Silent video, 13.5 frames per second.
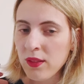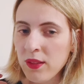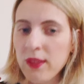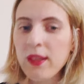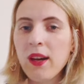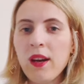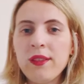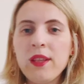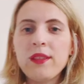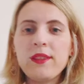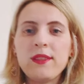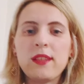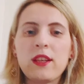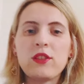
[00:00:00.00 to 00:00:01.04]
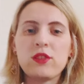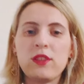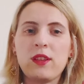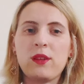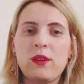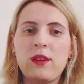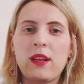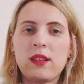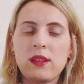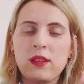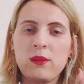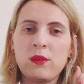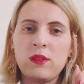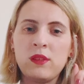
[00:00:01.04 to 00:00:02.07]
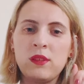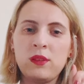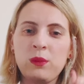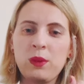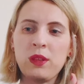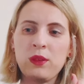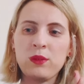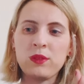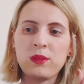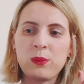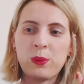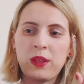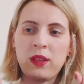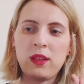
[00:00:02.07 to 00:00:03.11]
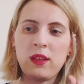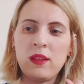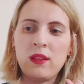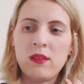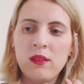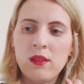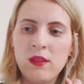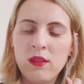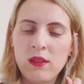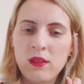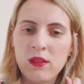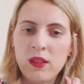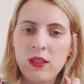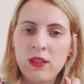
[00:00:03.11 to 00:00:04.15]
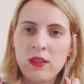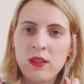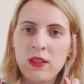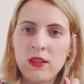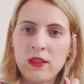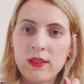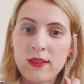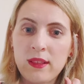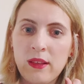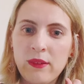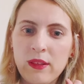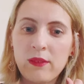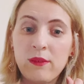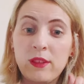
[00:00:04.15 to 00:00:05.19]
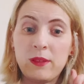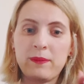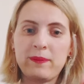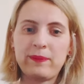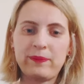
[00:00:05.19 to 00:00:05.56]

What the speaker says: that is actually correct. We use v in Interslavic. V.